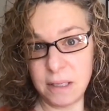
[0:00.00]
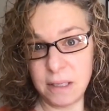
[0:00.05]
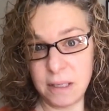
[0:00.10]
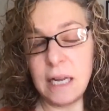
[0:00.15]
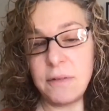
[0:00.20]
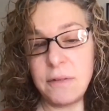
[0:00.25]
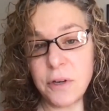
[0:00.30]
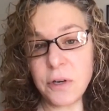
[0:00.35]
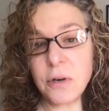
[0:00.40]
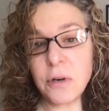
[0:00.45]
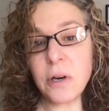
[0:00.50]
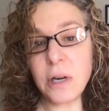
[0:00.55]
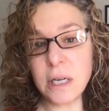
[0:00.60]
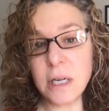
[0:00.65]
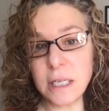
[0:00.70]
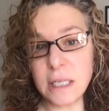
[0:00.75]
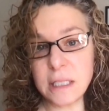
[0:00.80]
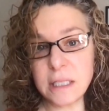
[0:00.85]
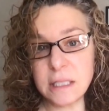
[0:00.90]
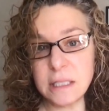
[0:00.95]
If your
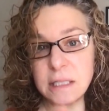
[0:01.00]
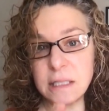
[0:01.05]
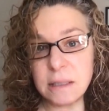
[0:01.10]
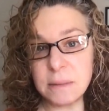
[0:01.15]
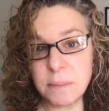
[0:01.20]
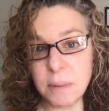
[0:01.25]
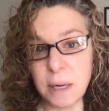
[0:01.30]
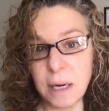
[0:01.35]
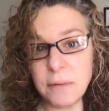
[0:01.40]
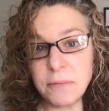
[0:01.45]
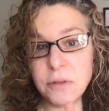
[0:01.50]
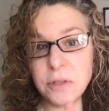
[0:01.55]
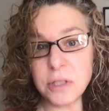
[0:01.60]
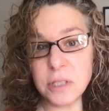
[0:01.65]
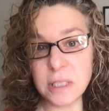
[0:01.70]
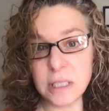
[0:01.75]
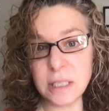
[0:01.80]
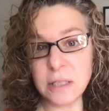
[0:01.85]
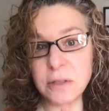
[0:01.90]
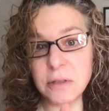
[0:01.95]
audience is impoverished
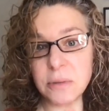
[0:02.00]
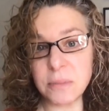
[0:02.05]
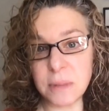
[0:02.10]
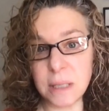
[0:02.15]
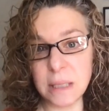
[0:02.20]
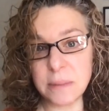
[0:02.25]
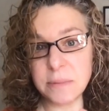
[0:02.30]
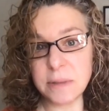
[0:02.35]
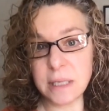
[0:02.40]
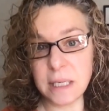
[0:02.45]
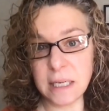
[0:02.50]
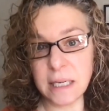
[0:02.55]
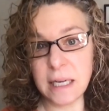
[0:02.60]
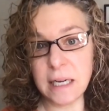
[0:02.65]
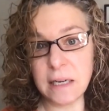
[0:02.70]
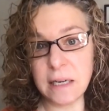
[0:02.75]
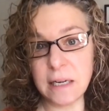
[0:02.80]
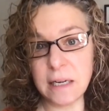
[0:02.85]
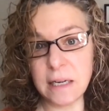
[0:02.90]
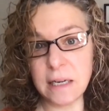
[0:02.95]
single moms getting out
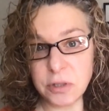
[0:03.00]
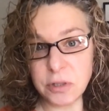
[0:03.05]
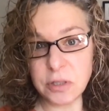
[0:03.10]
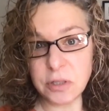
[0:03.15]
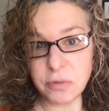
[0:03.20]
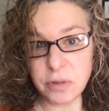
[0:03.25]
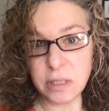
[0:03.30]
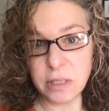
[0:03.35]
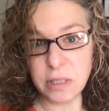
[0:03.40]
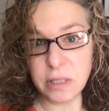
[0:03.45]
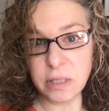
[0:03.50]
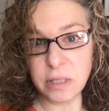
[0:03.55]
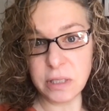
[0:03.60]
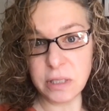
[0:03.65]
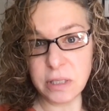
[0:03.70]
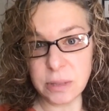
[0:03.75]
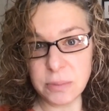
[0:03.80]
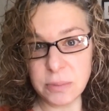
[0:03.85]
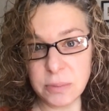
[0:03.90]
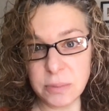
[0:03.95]
of abusive
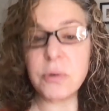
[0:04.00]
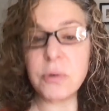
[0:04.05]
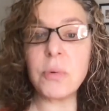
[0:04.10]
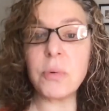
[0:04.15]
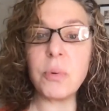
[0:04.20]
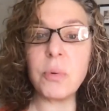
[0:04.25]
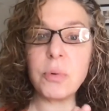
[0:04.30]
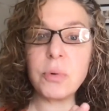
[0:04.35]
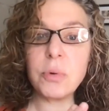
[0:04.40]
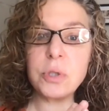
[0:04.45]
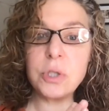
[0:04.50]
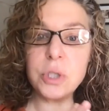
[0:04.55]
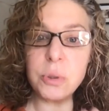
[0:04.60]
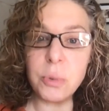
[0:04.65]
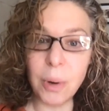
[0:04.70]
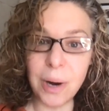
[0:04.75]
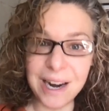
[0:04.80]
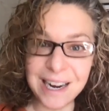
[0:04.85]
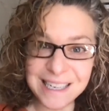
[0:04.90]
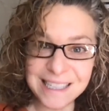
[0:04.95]
relationships, do you
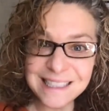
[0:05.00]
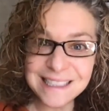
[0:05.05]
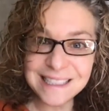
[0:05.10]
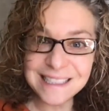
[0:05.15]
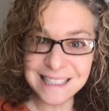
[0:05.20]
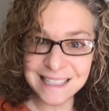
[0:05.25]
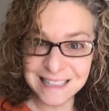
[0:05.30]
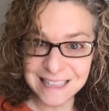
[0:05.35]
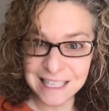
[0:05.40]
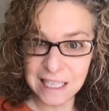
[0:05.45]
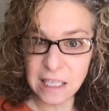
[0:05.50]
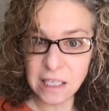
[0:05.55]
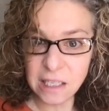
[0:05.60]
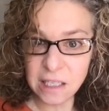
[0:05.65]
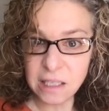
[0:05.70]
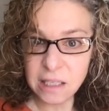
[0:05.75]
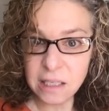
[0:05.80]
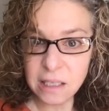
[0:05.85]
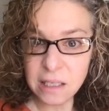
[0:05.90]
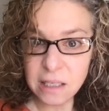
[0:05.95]
honestly think
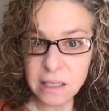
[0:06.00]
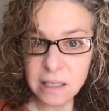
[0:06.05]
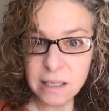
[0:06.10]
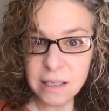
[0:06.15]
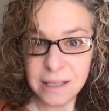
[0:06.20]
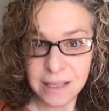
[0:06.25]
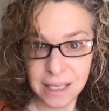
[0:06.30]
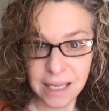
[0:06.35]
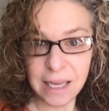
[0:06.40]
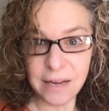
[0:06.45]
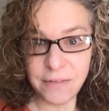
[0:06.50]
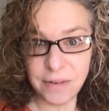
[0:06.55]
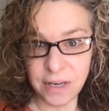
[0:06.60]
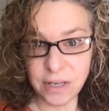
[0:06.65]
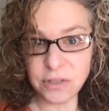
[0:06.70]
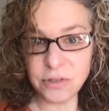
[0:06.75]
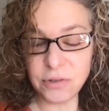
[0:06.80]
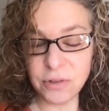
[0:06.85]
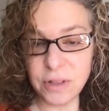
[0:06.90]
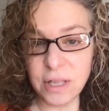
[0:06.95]
they have an
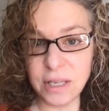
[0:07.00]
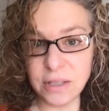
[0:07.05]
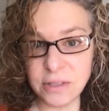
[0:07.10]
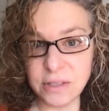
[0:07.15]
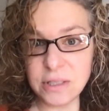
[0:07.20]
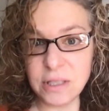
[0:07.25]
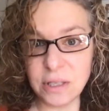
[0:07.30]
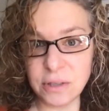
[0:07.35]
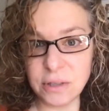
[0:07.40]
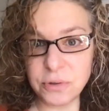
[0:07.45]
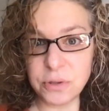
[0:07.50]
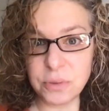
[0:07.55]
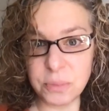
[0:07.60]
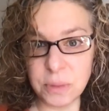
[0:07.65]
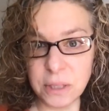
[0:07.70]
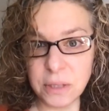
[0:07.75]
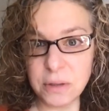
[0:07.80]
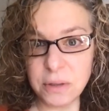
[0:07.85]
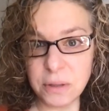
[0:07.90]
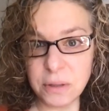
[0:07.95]
extra $1,000 a
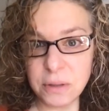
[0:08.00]
month?